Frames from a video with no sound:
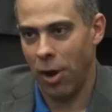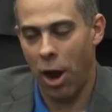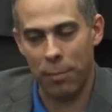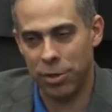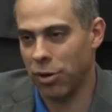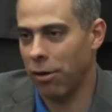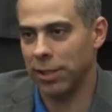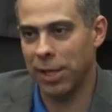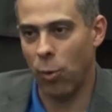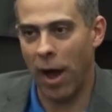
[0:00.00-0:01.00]

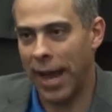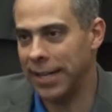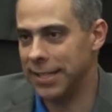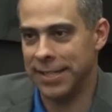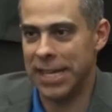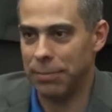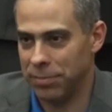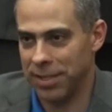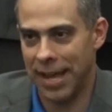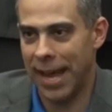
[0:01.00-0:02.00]
Arbitrarily wide and deep
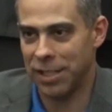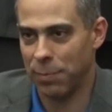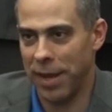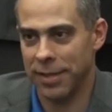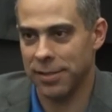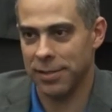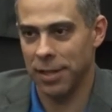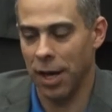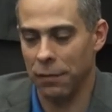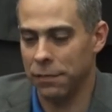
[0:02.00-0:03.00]
design space
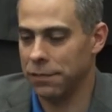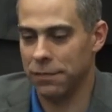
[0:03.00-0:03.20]
of,